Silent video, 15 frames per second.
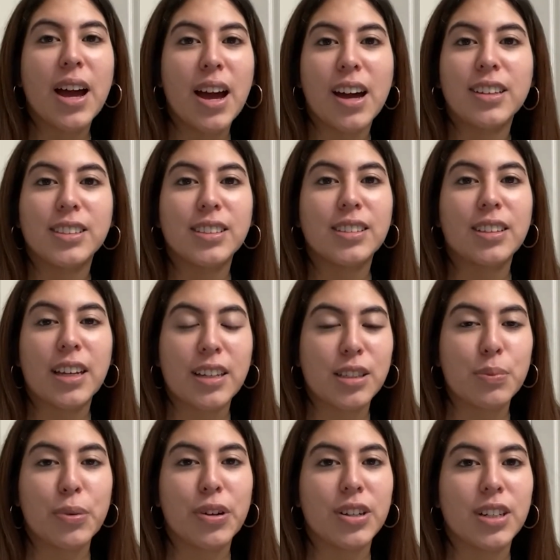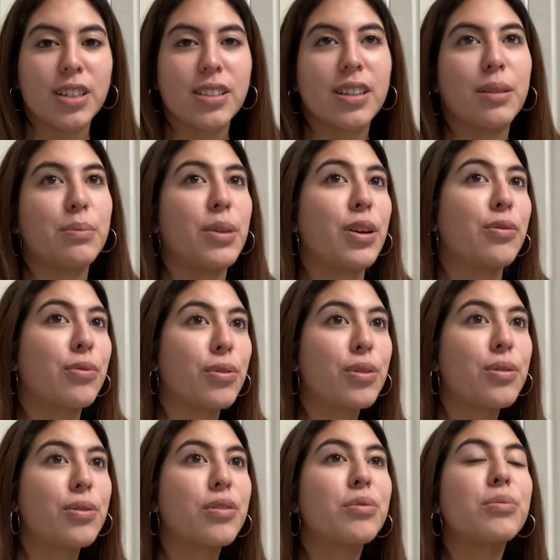ass dance parties in my
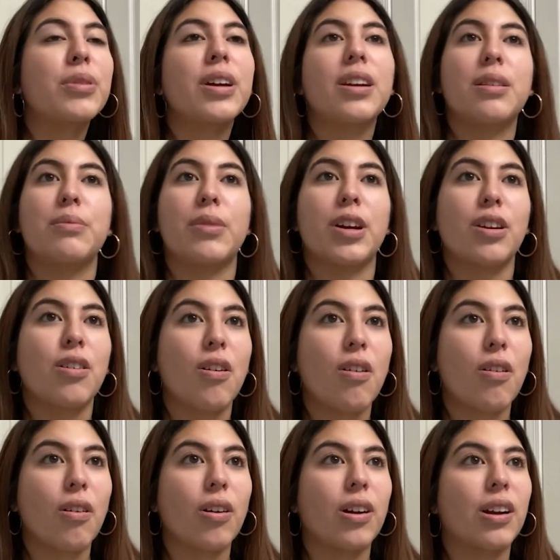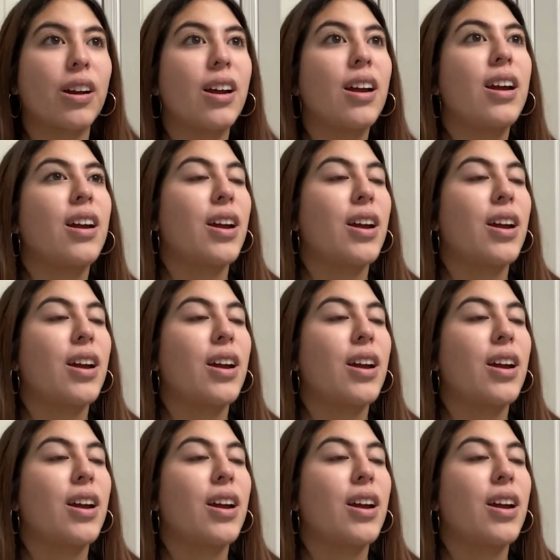room, in my car,